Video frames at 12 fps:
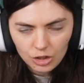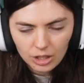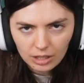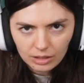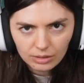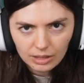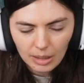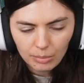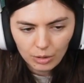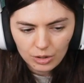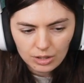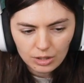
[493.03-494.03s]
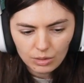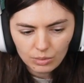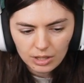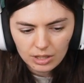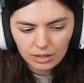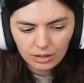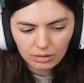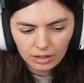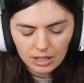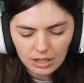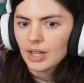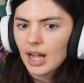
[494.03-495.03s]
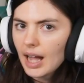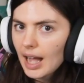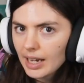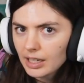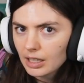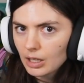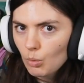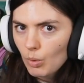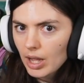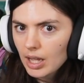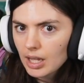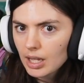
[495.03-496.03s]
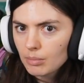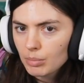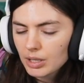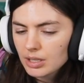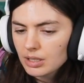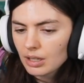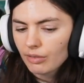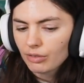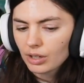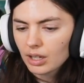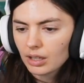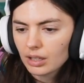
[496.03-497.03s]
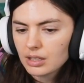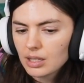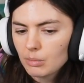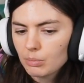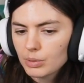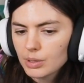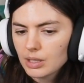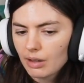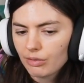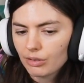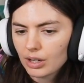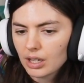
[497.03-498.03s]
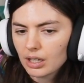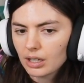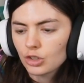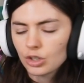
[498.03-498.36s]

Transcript: She killed that person who was clearly hiding away, but suffering, like deep suffering.